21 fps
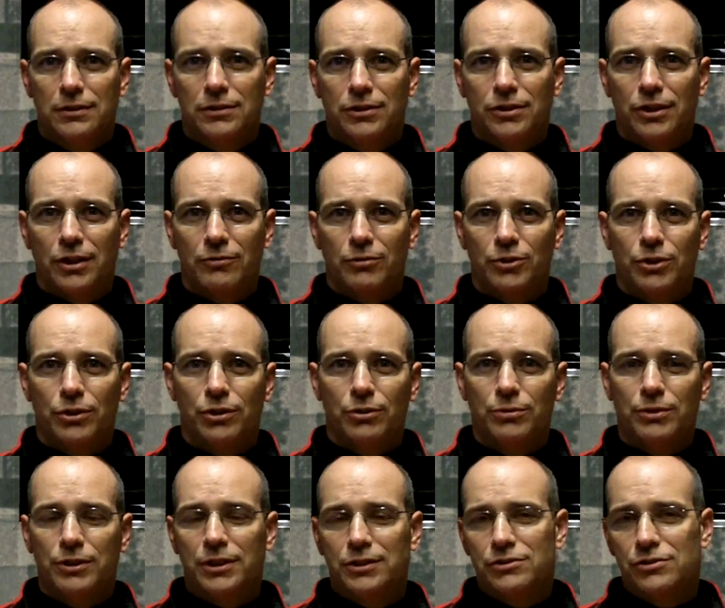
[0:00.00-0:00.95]
You never know
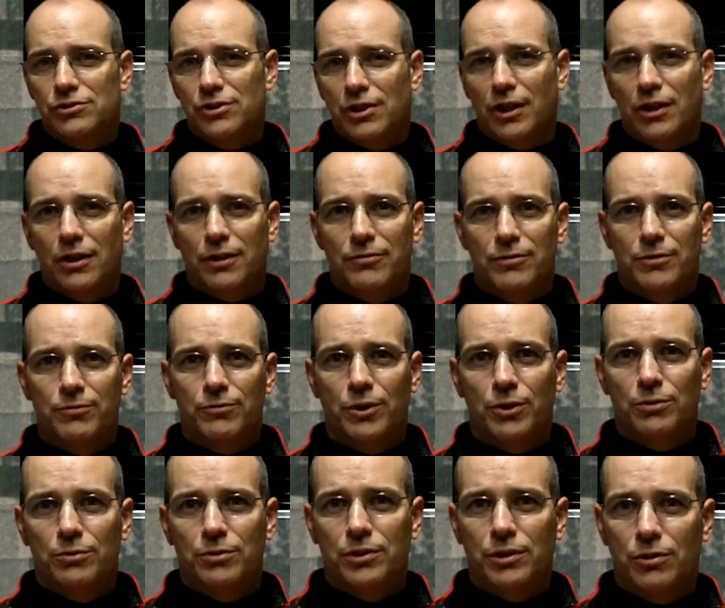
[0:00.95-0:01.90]
when they just got off the
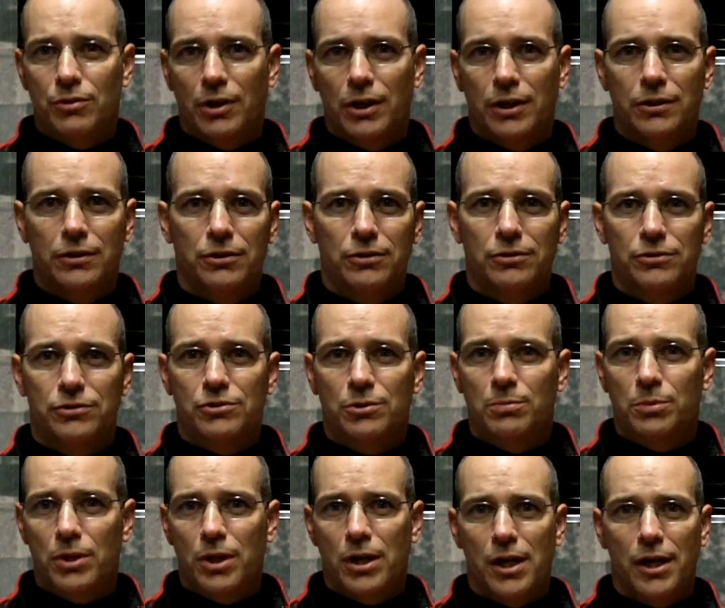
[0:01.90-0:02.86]
phone with a creditor or
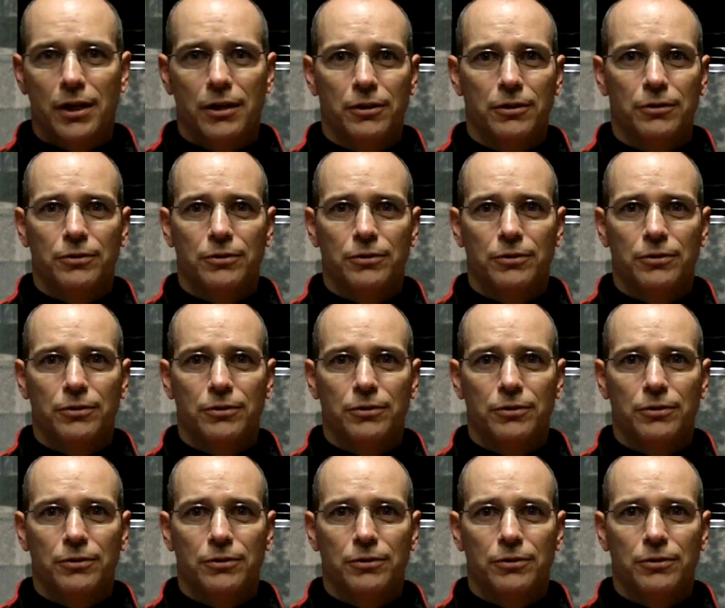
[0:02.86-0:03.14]
supplier,